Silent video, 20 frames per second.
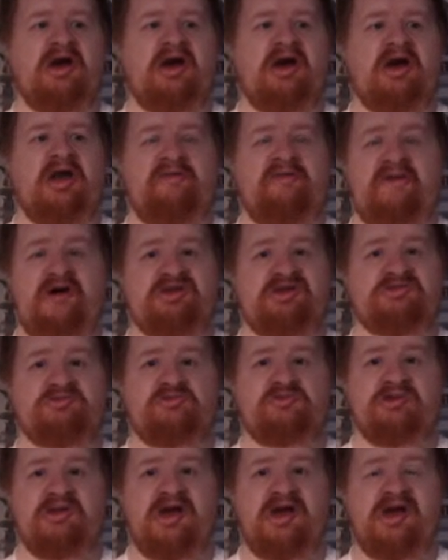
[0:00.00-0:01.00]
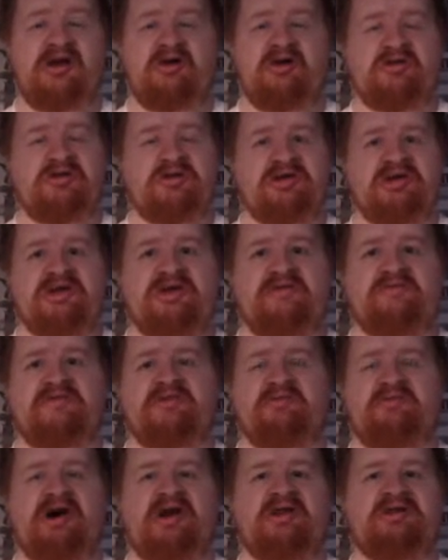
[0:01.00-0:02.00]
The fans wouldn't let her leave,
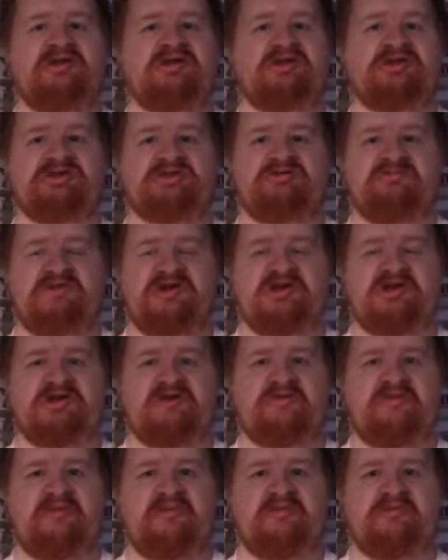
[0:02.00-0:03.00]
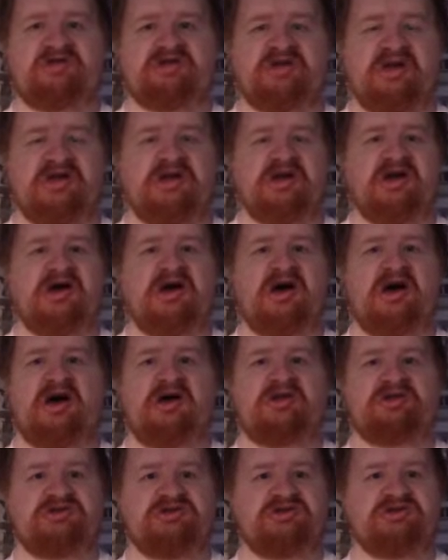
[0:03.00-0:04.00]
demanded a speech from Chyna,
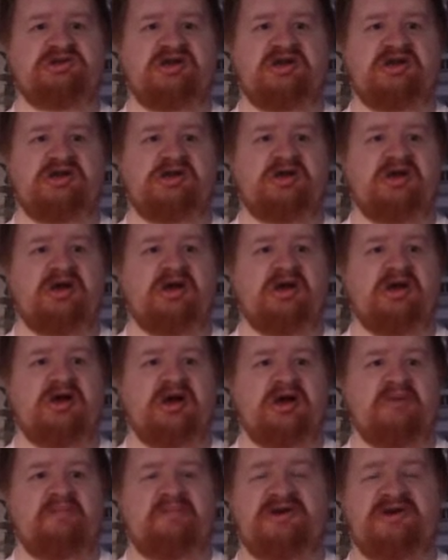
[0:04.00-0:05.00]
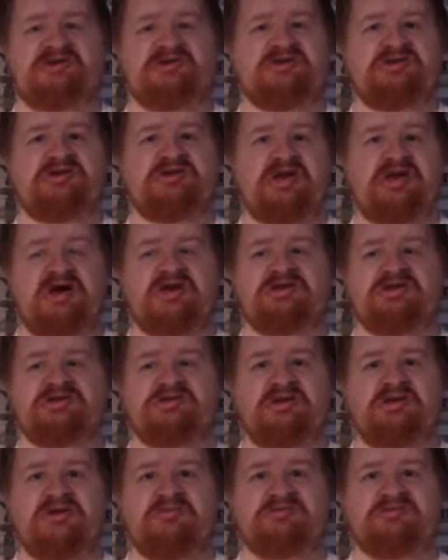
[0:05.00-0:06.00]
and she said basically that
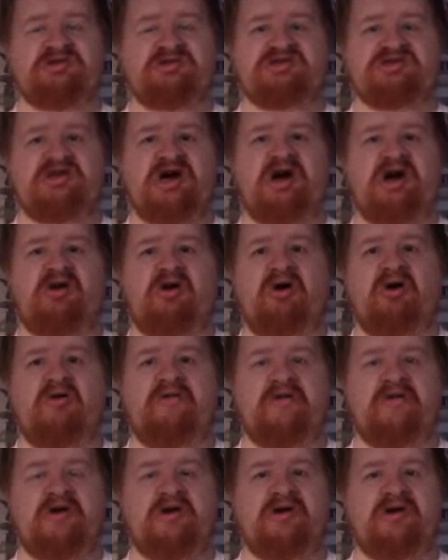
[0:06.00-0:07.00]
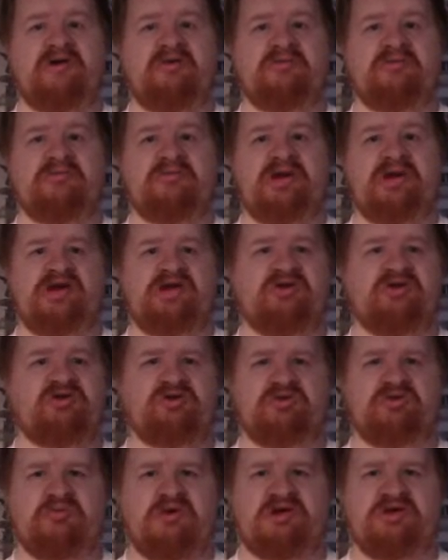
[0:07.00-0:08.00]
it was the start of her kind of
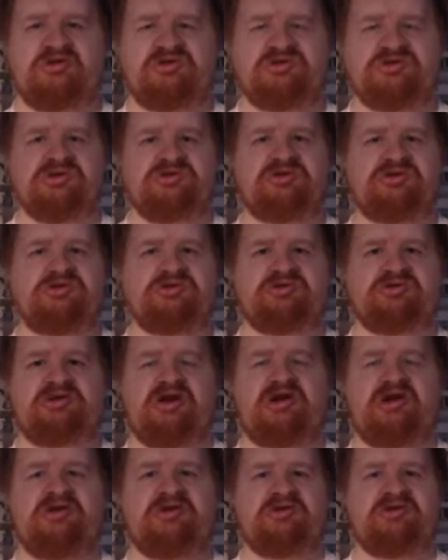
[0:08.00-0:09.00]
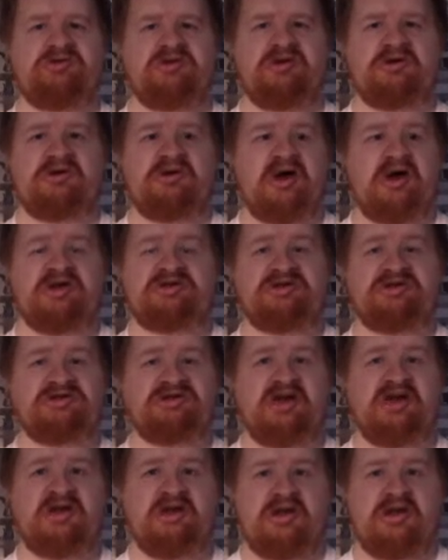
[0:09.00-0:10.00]
goodwill tour, trying to, as I
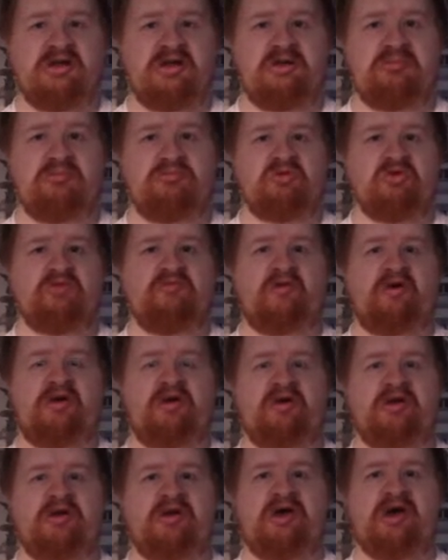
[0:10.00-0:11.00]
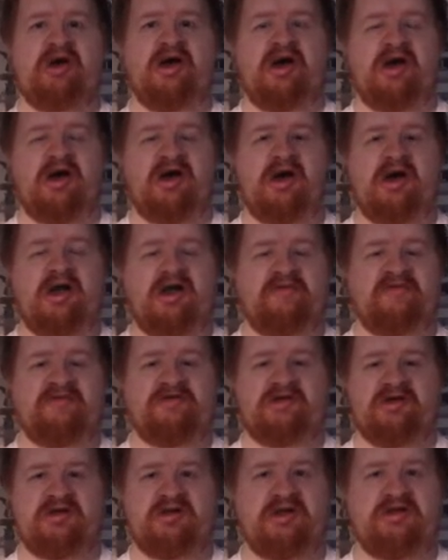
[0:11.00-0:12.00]
said earlier, move on and
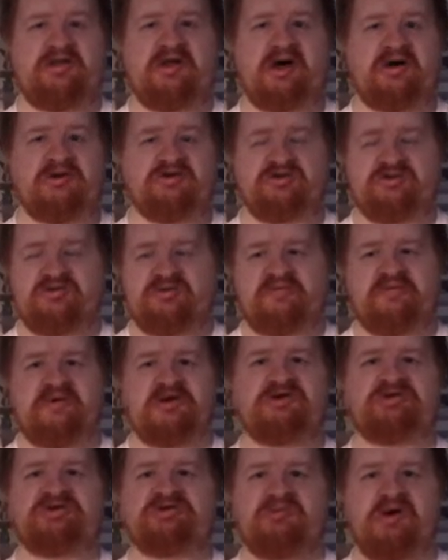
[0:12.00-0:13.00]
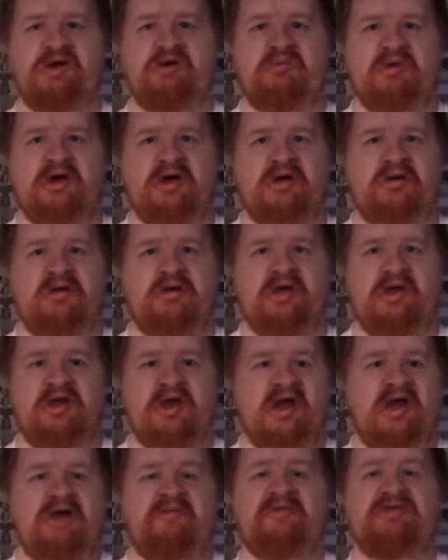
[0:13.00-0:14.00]
everything like that. So the appearance went well.
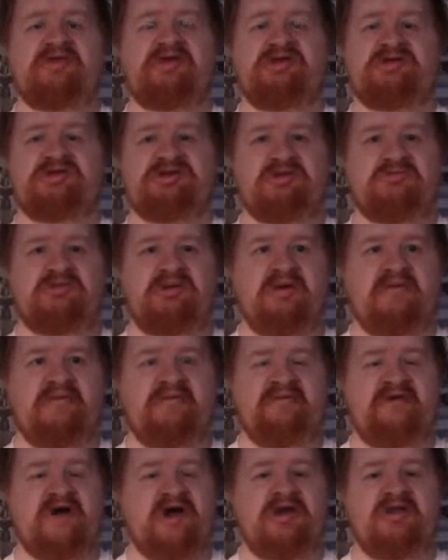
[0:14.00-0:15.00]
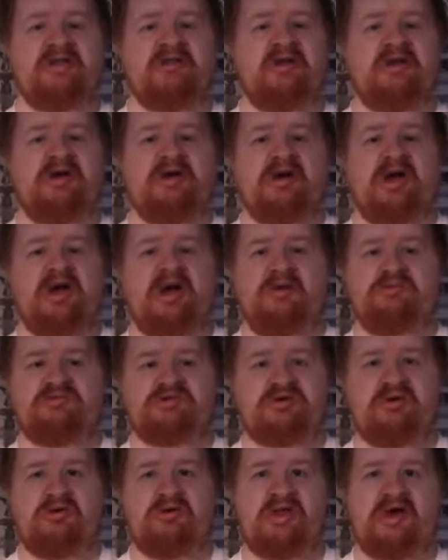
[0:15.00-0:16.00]
Everything seemed to be fine. It was
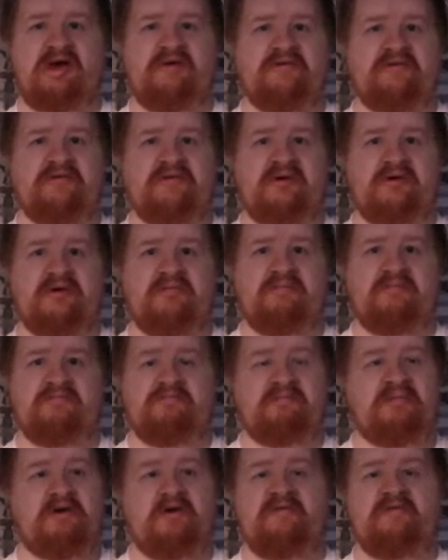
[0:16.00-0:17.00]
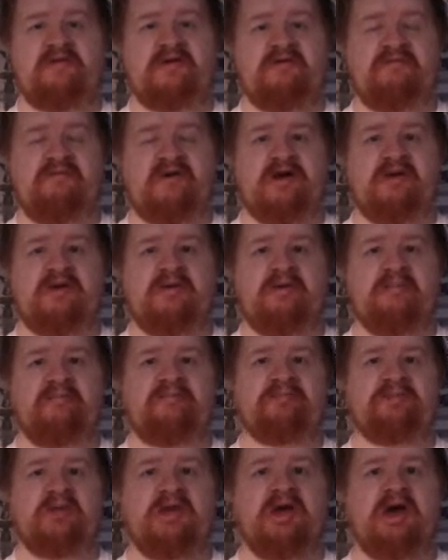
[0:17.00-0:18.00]
all left perfectly fine.
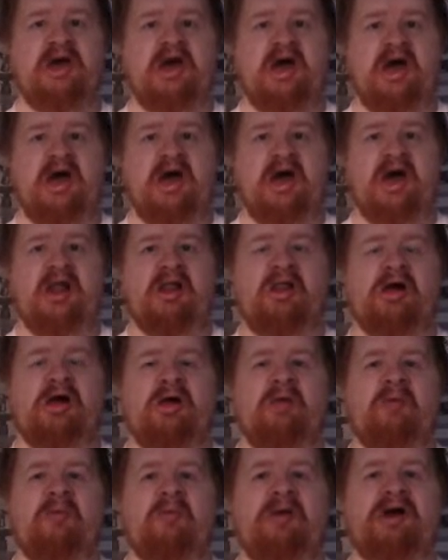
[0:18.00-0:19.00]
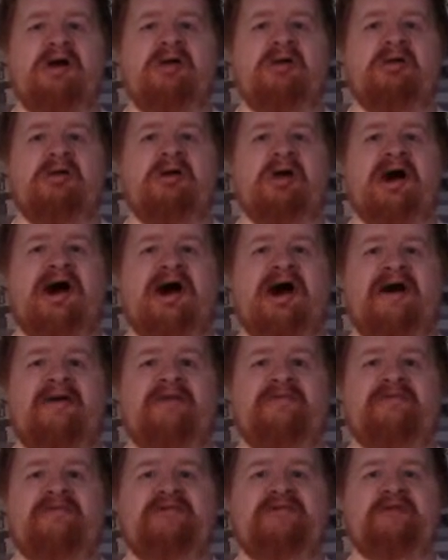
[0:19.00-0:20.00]
A little while
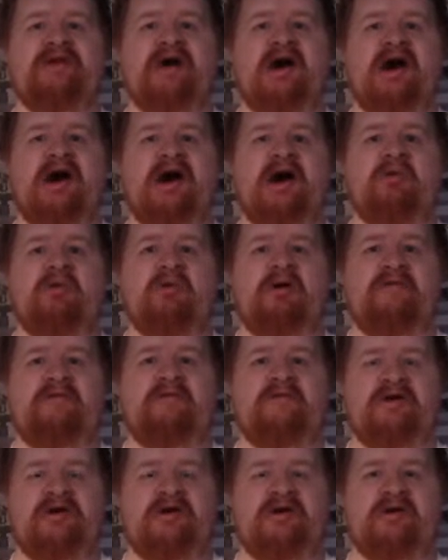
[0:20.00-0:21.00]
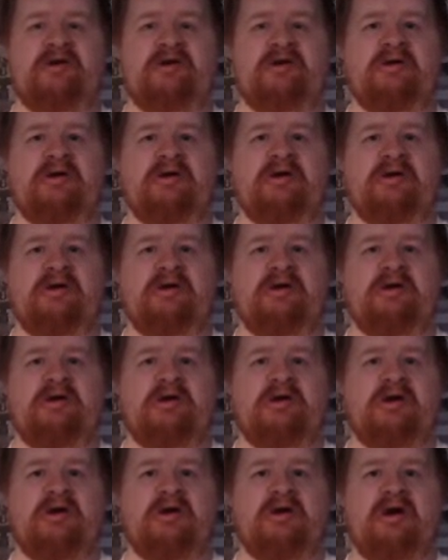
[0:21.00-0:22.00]
after that, however,
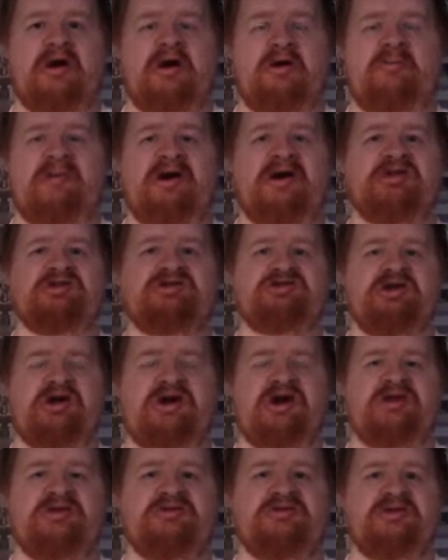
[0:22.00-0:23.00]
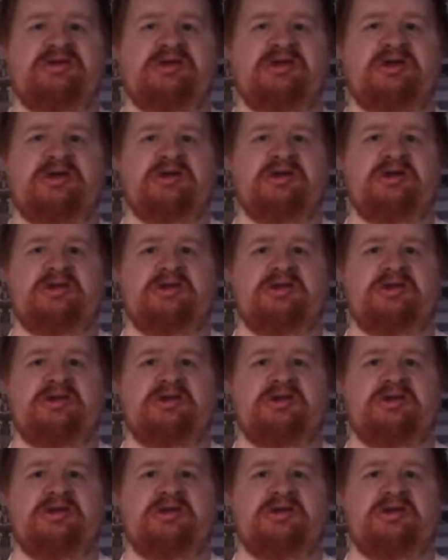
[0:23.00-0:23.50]
her manager Anthony